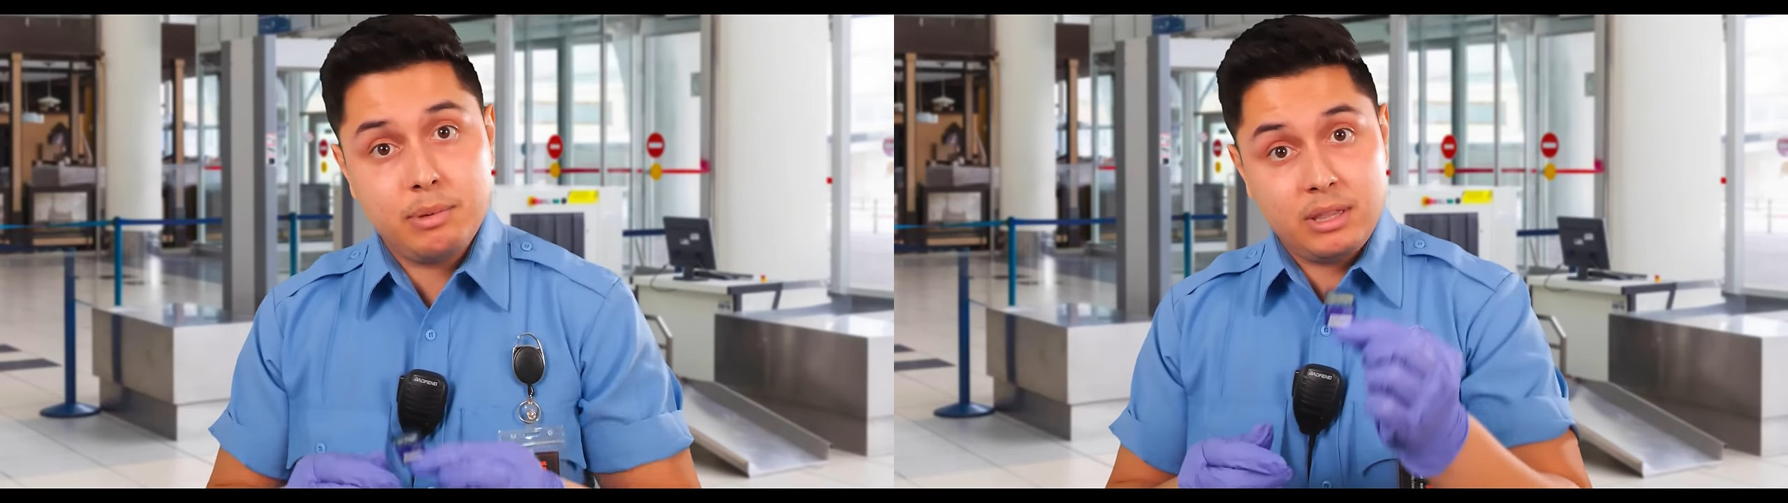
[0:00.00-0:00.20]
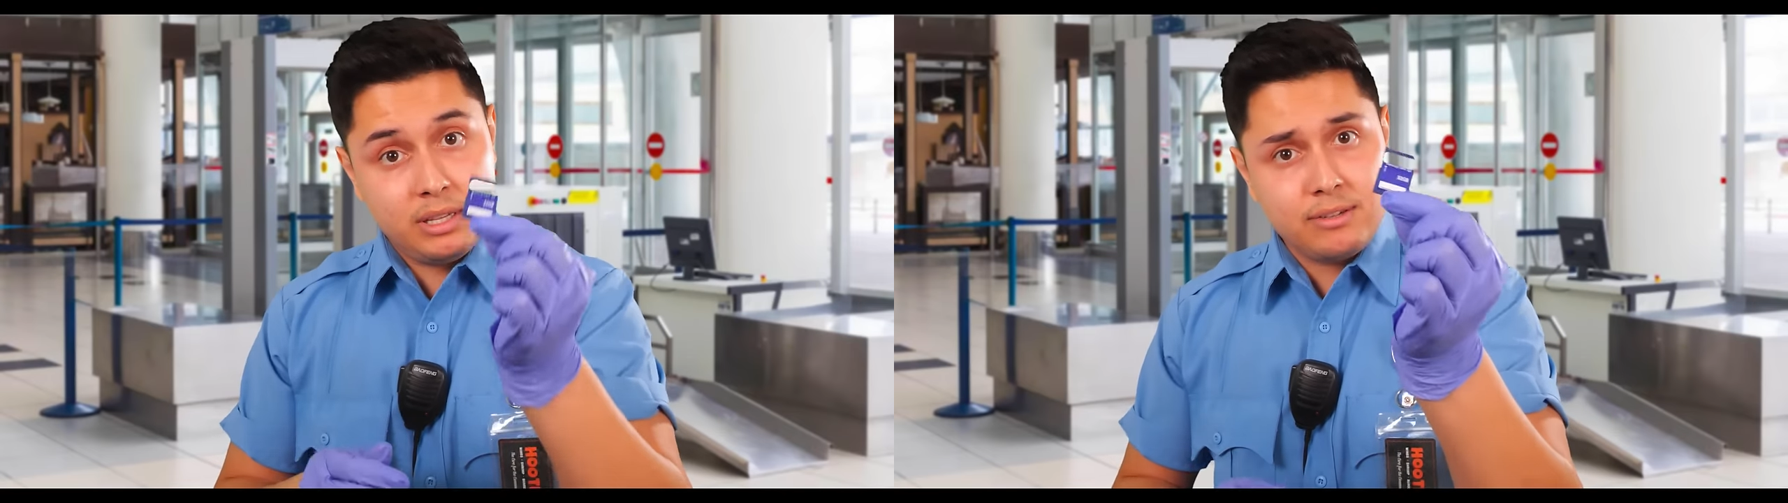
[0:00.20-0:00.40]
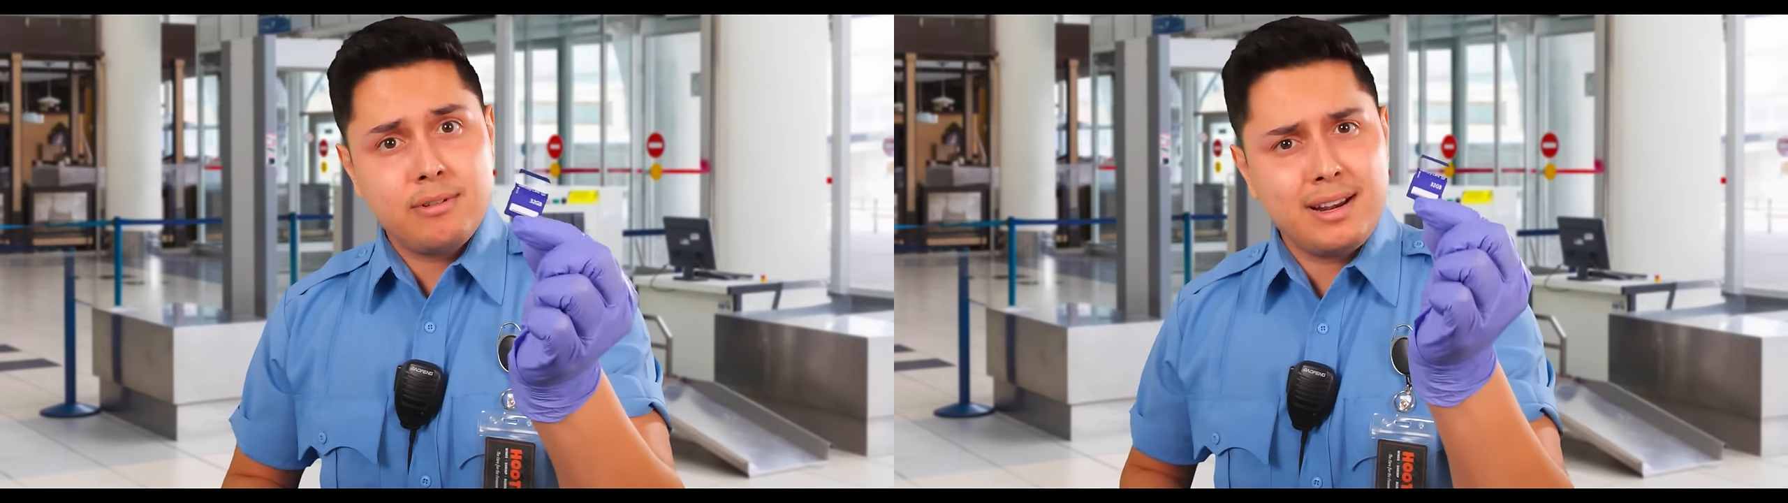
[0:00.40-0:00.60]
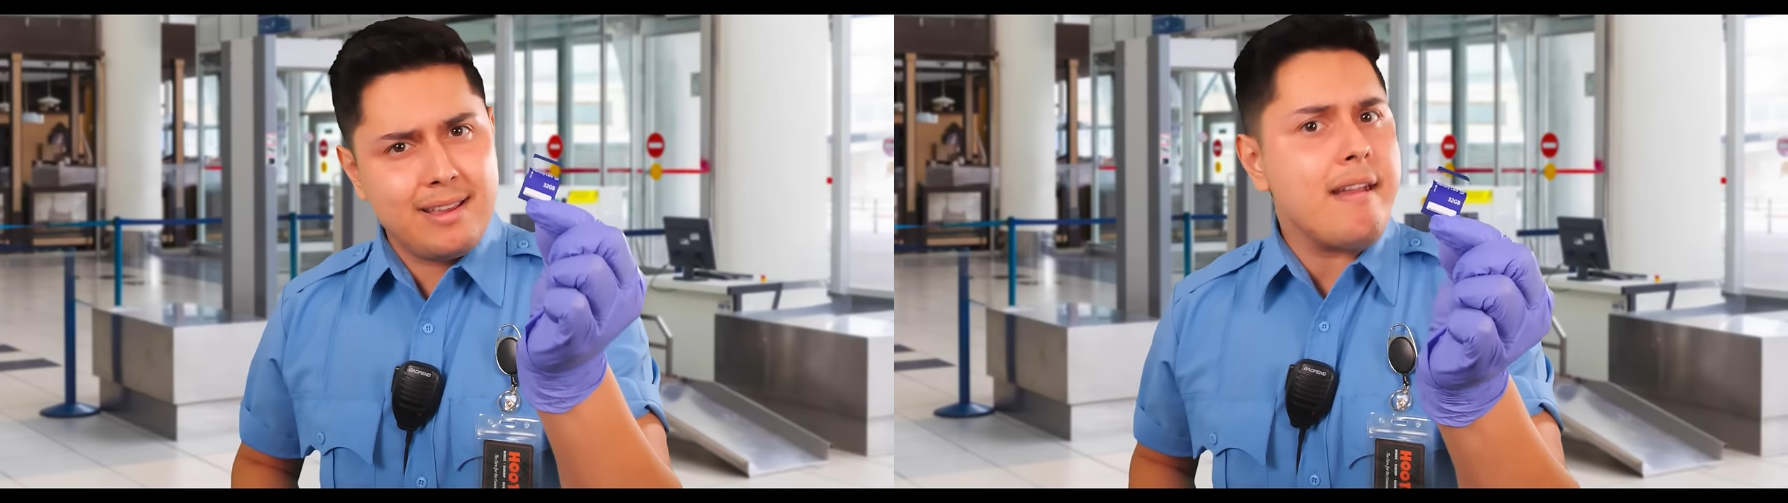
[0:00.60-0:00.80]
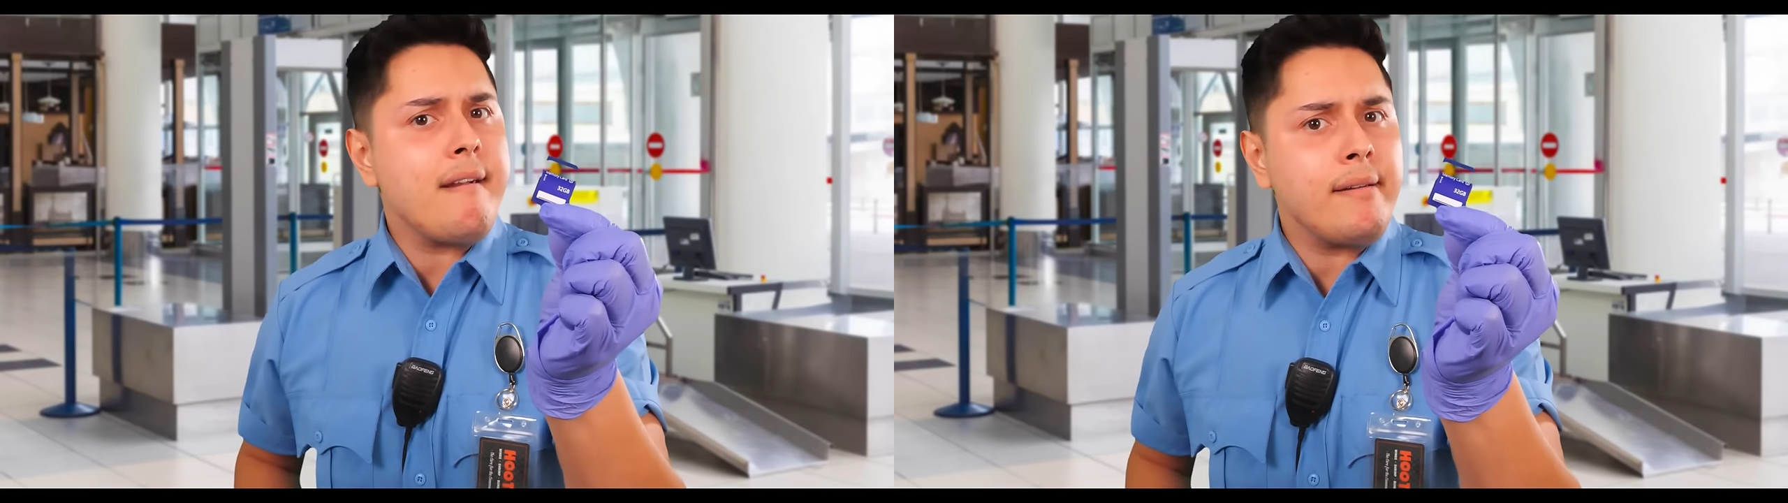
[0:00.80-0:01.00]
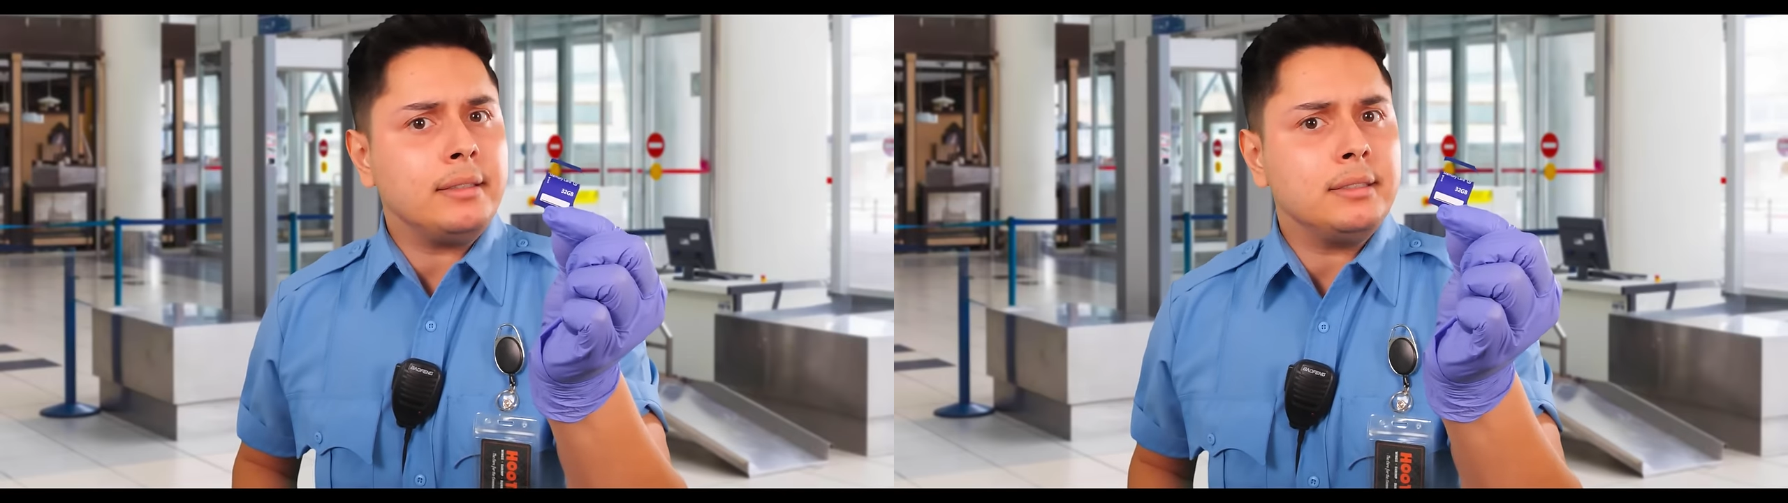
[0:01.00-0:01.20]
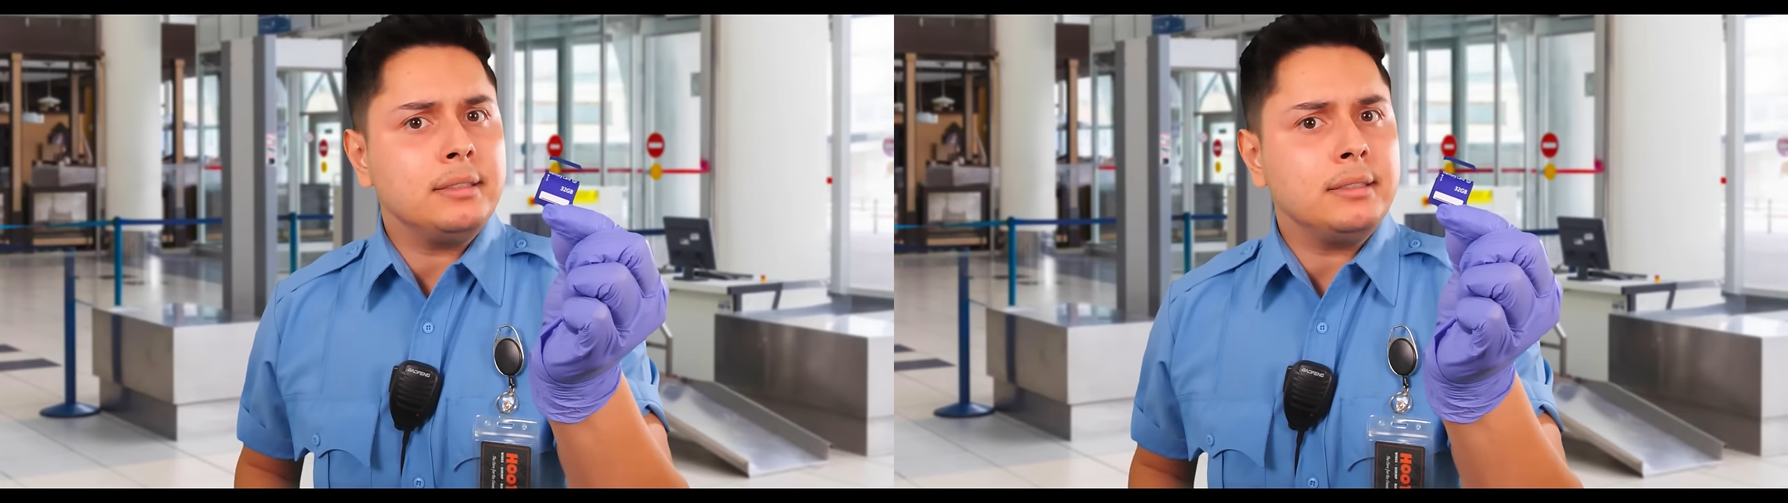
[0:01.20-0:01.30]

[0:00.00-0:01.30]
but this right here,